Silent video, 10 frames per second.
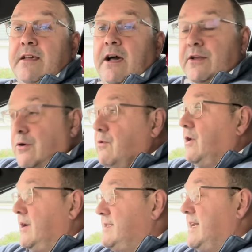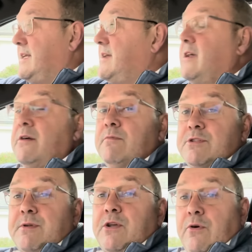And all I did
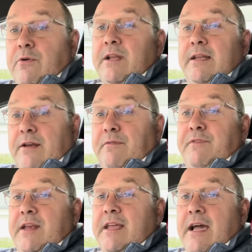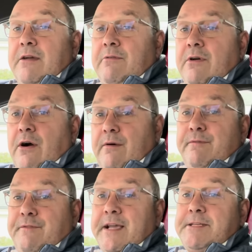was record a little video on
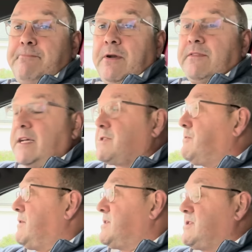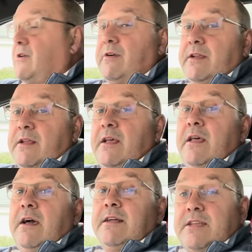Facebook. That's where it started.
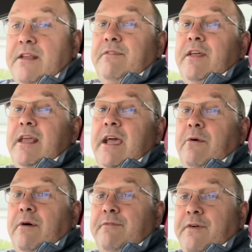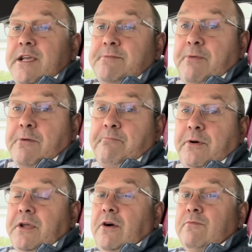I did a video on Facebook,
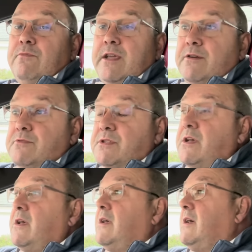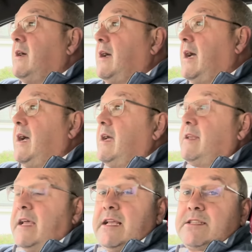put it on Reels,
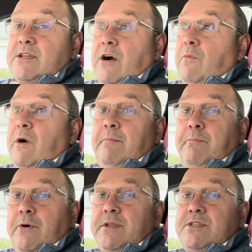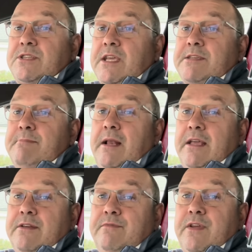and it's got 1.6
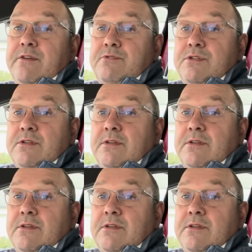million views.